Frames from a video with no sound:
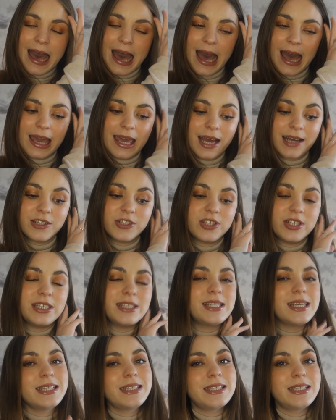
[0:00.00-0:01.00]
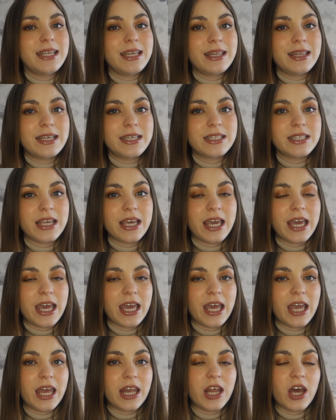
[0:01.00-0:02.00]
I actually did see this
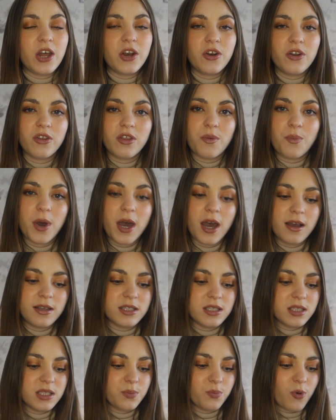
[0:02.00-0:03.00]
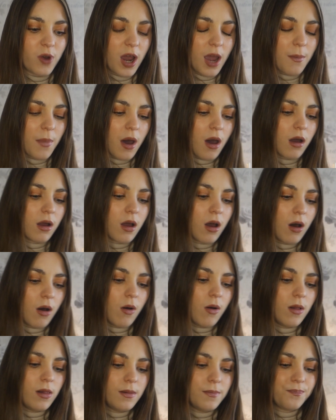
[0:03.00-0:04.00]
in another person's Primark
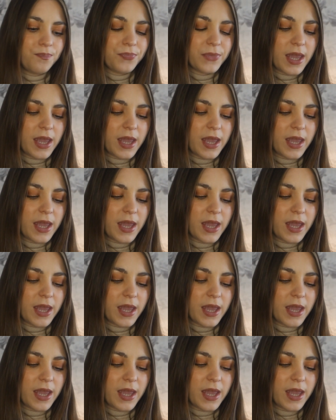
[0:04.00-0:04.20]
haul,